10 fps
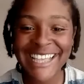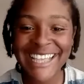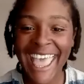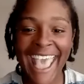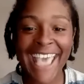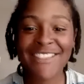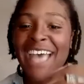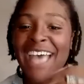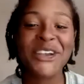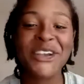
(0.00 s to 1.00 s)
And
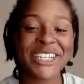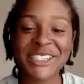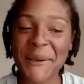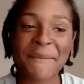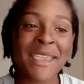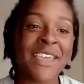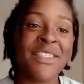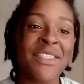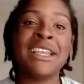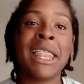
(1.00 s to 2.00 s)
that turned into me
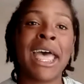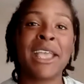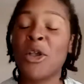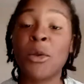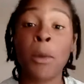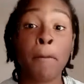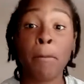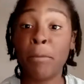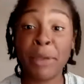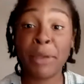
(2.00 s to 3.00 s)
then like
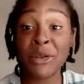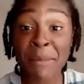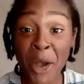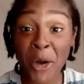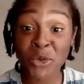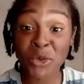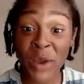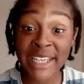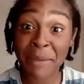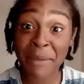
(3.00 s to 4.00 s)
building my own
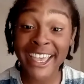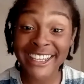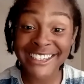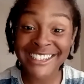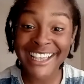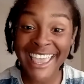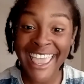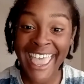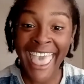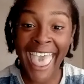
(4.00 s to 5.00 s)
raised beds.
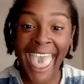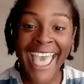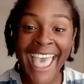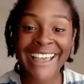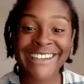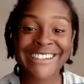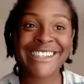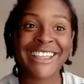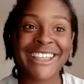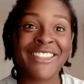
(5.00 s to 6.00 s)
And
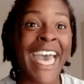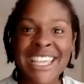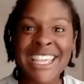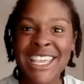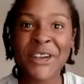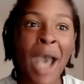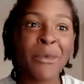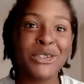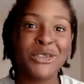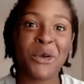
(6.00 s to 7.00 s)
that year I
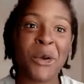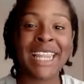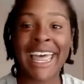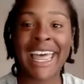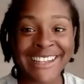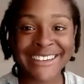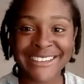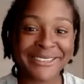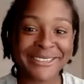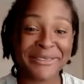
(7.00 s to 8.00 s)
was growing like
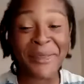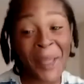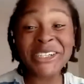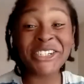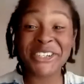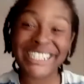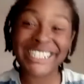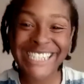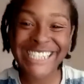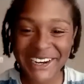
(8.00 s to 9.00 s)
in larger
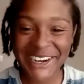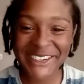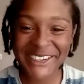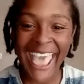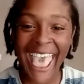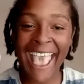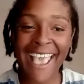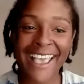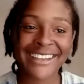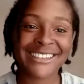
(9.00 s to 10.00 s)
containers.
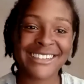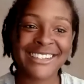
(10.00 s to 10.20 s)
And